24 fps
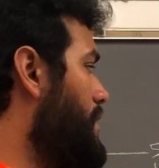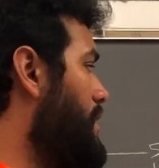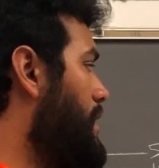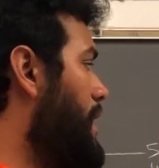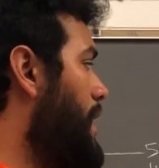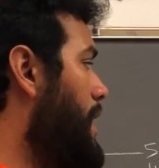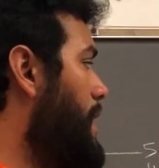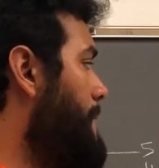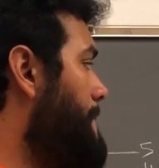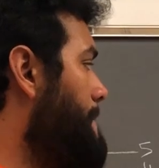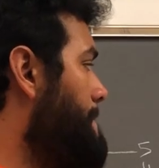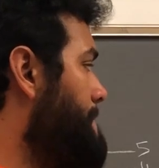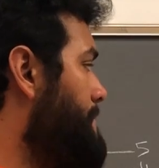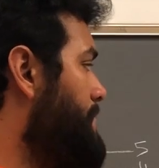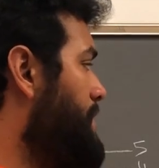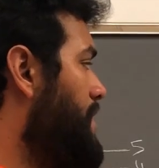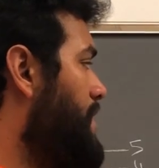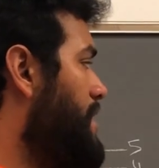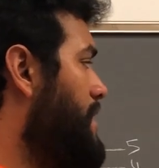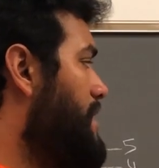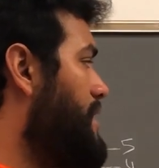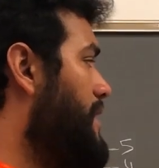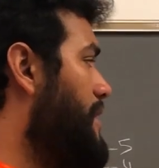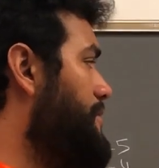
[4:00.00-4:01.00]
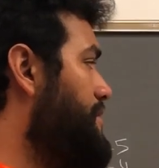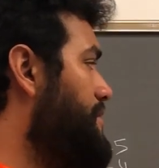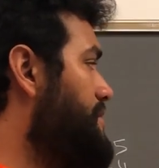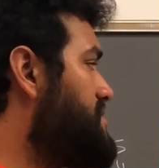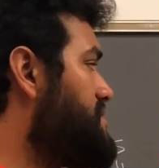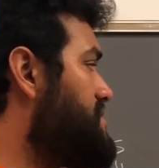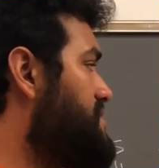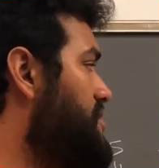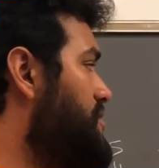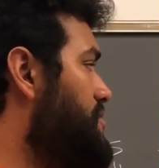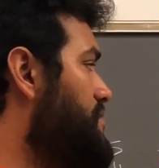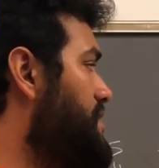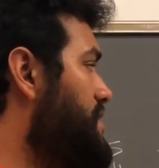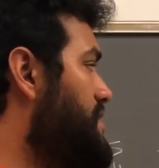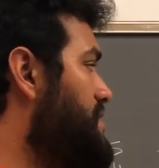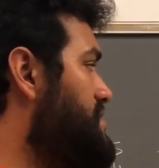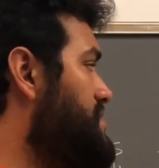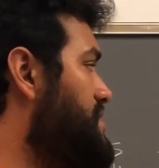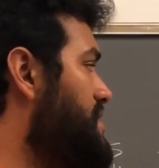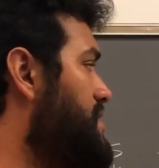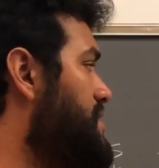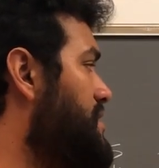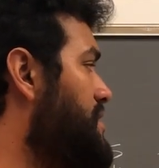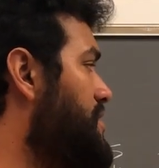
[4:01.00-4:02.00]
Okay? Now this note
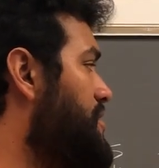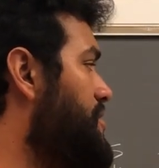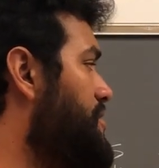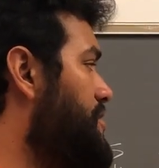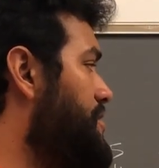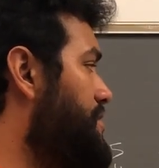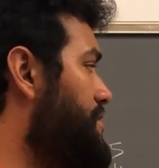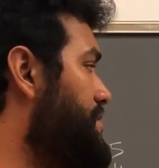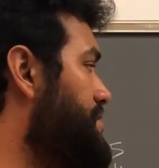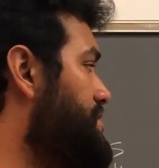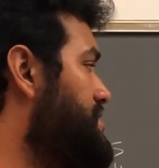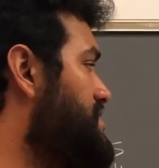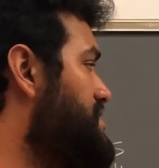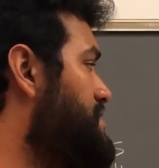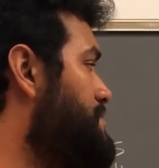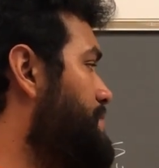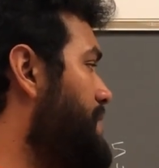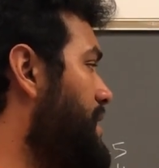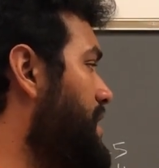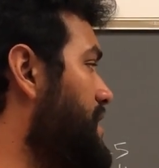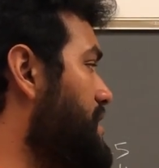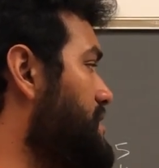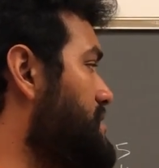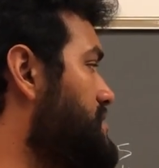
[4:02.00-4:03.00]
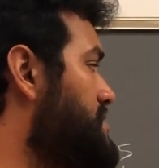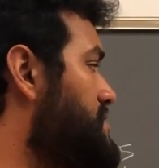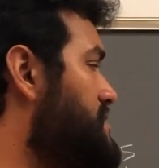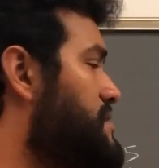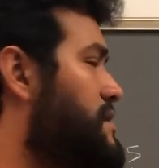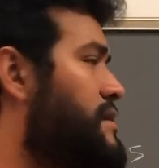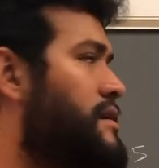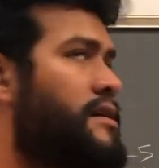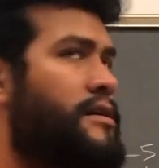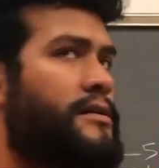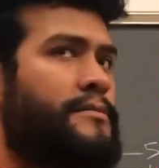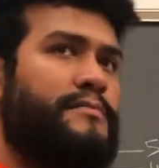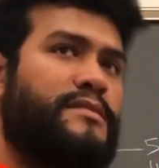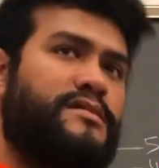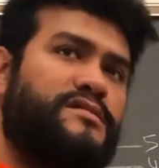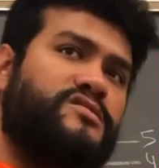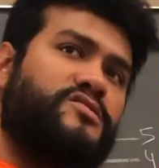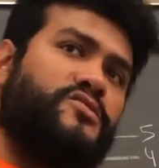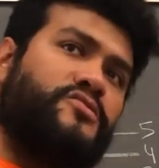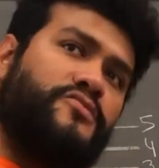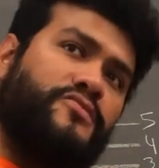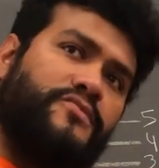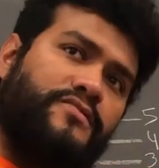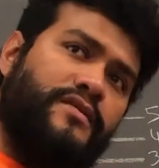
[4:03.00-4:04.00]
is in the 3rd space.
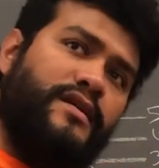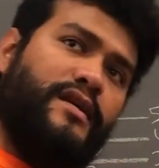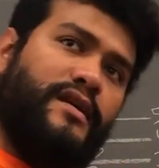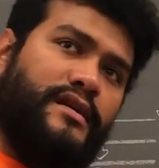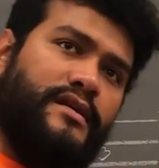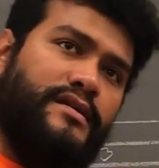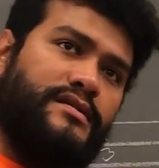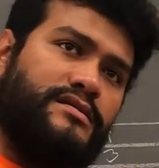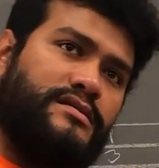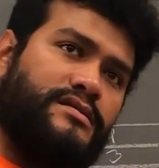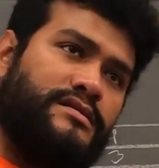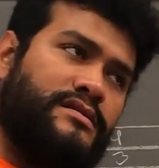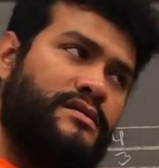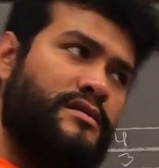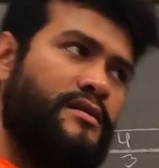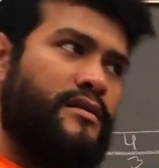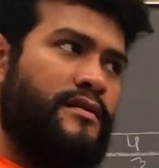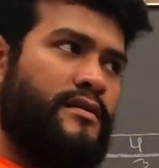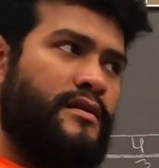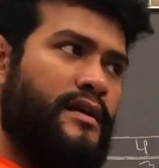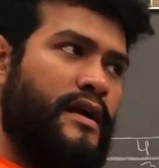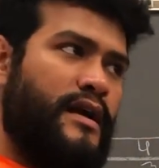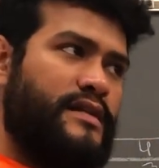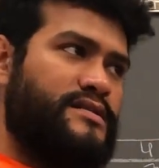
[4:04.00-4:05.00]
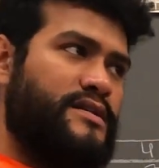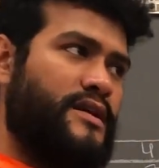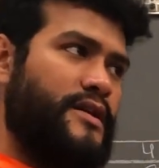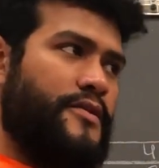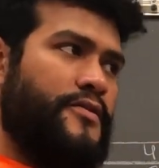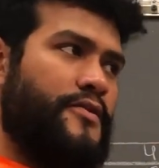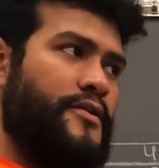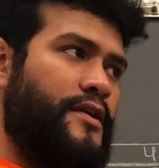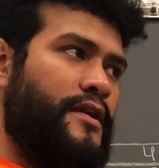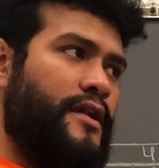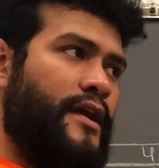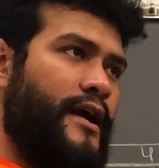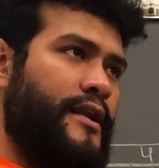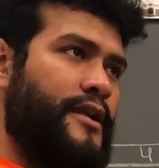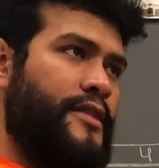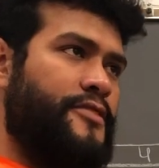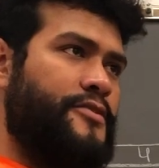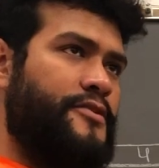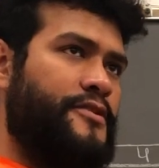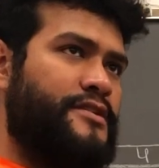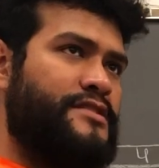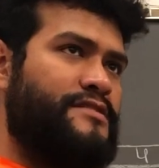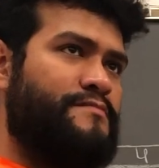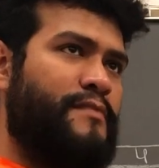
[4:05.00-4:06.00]
Mr. Ruiz, it's on the 3rd line and
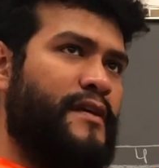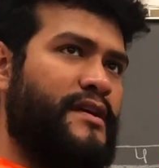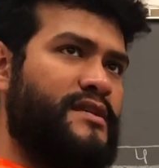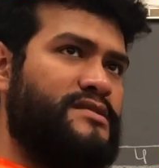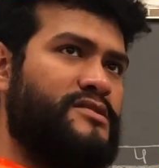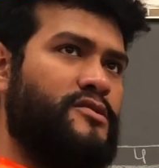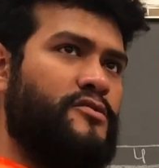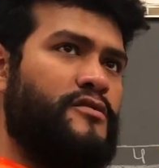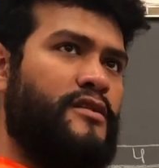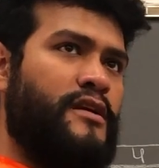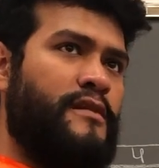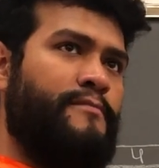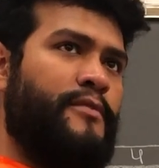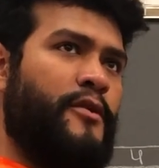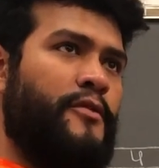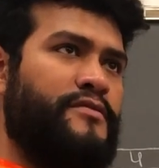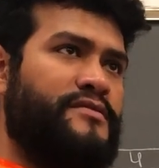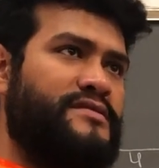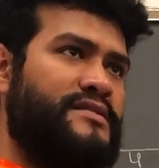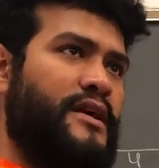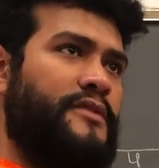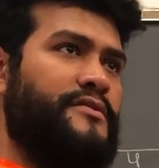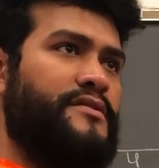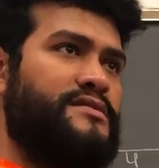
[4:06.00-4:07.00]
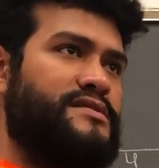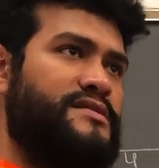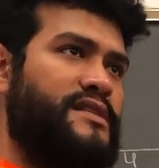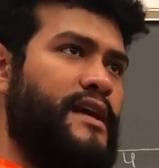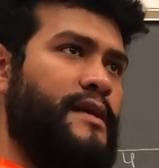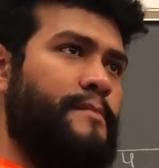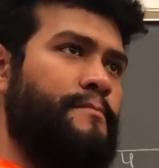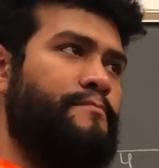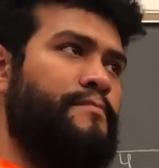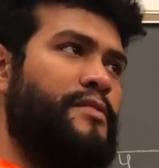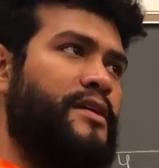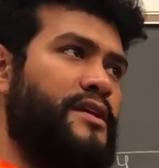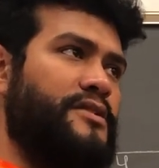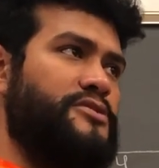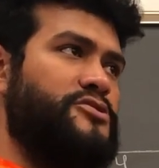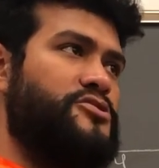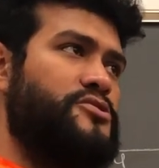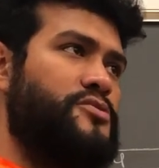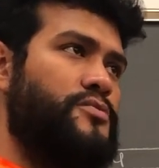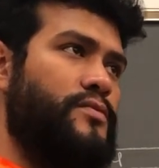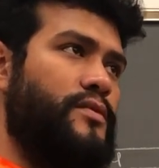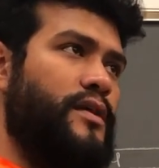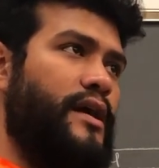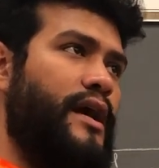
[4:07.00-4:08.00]
3rd space, so they both sound the same
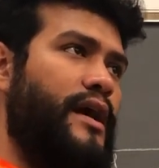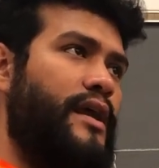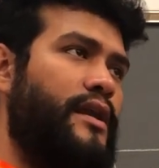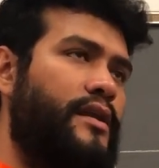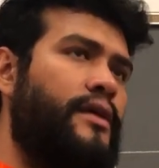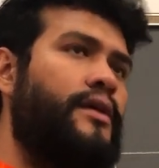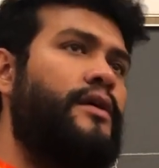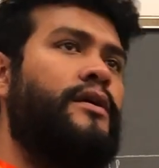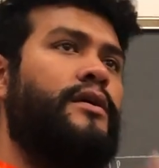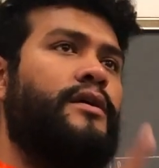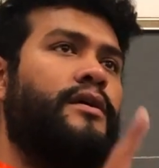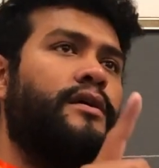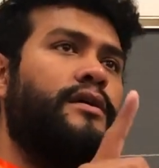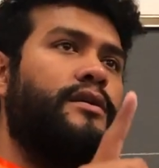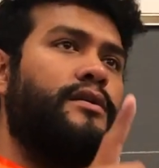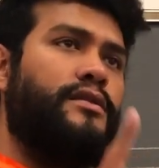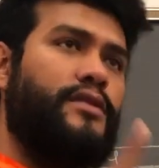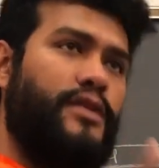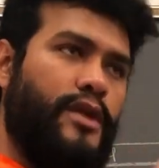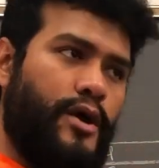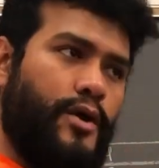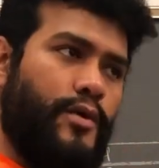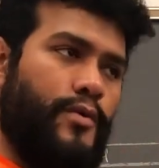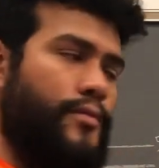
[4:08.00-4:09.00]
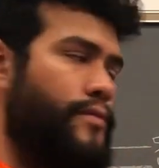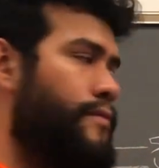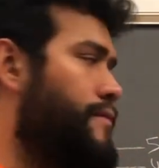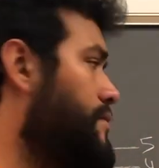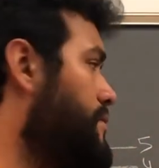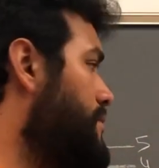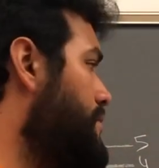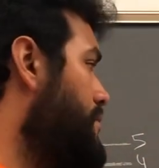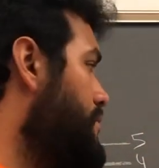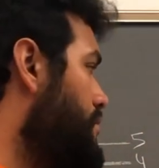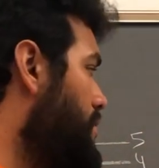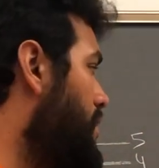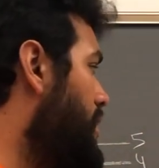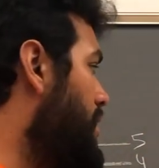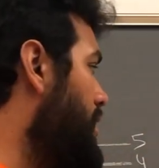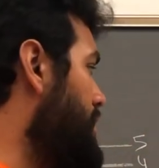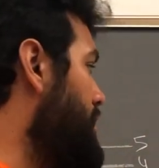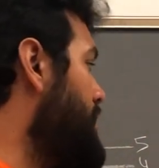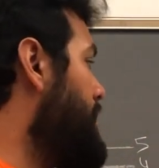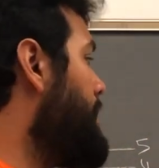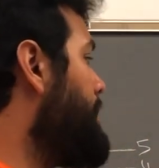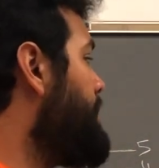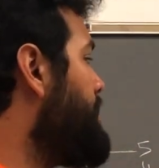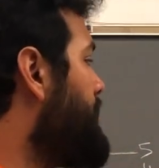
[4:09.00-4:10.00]
pitch, right? No,
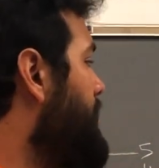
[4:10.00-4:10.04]
wrong.